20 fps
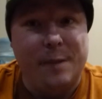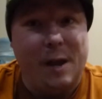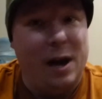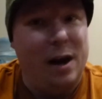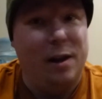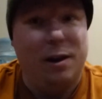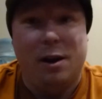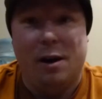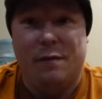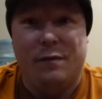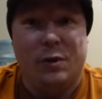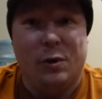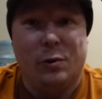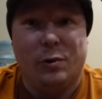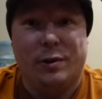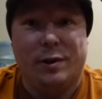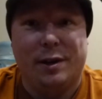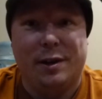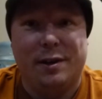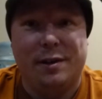I love
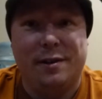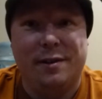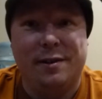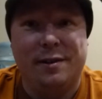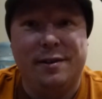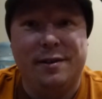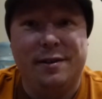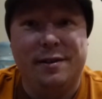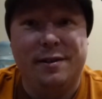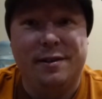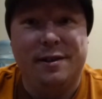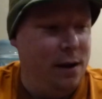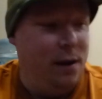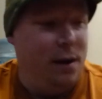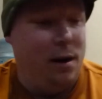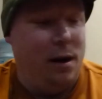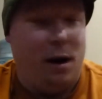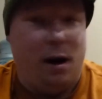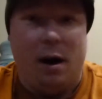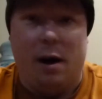those things.
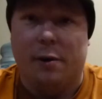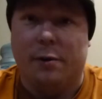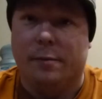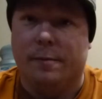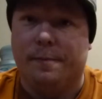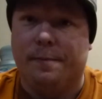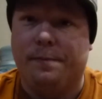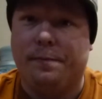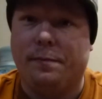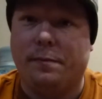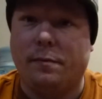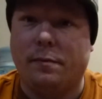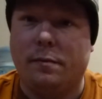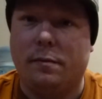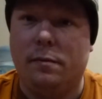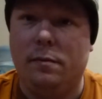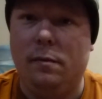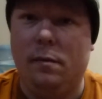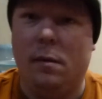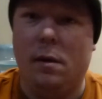Awesome.
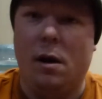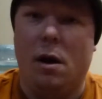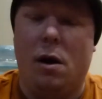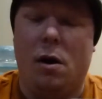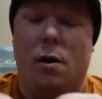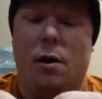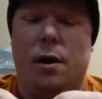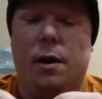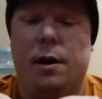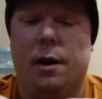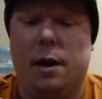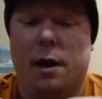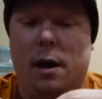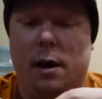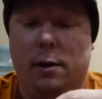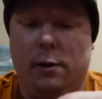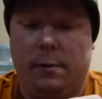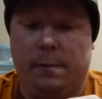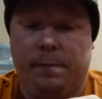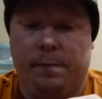Alrighty
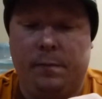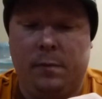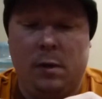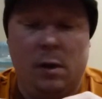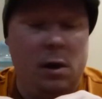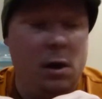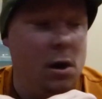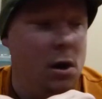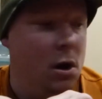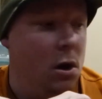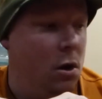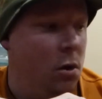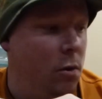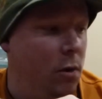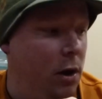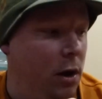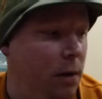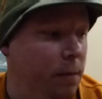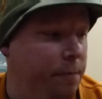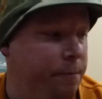guys.
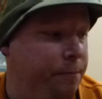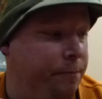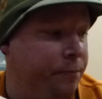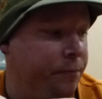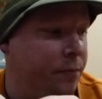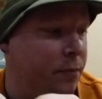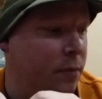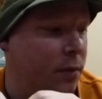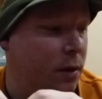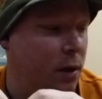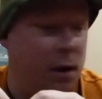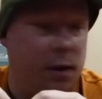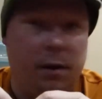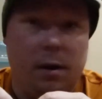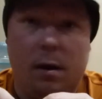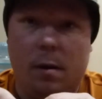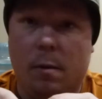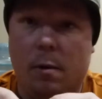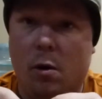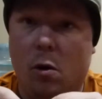Well, I
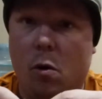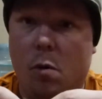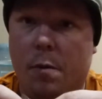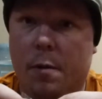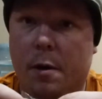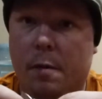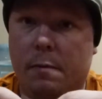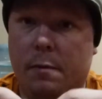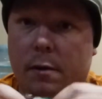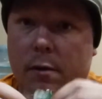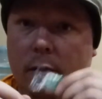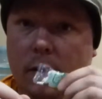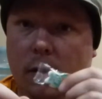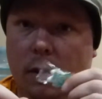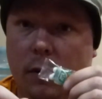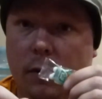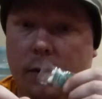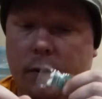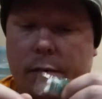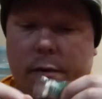think I'm going to open up this
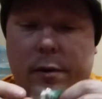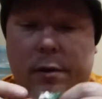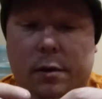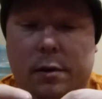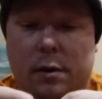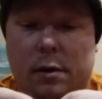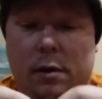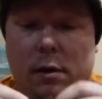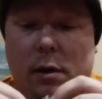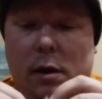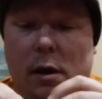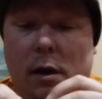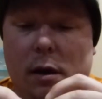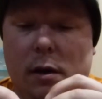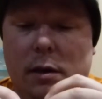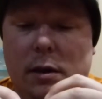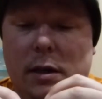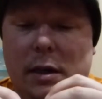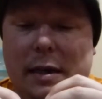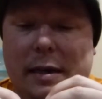little thing
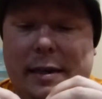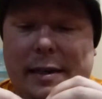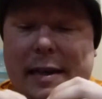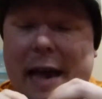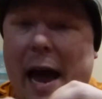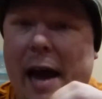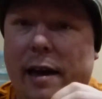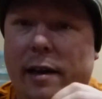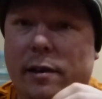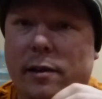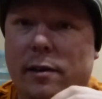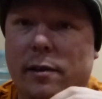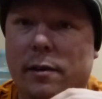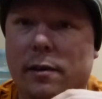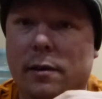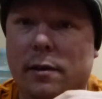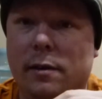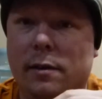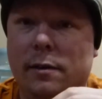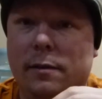of Tic Tacs
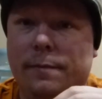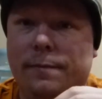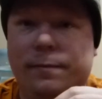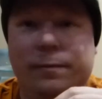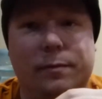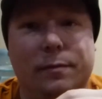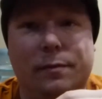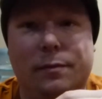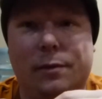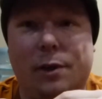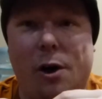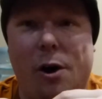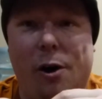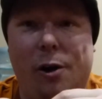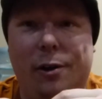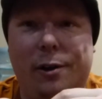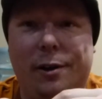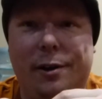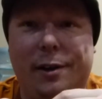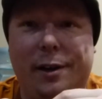and
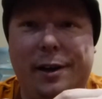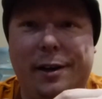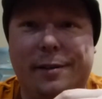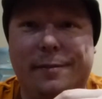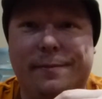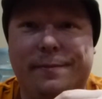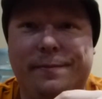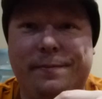call it a night.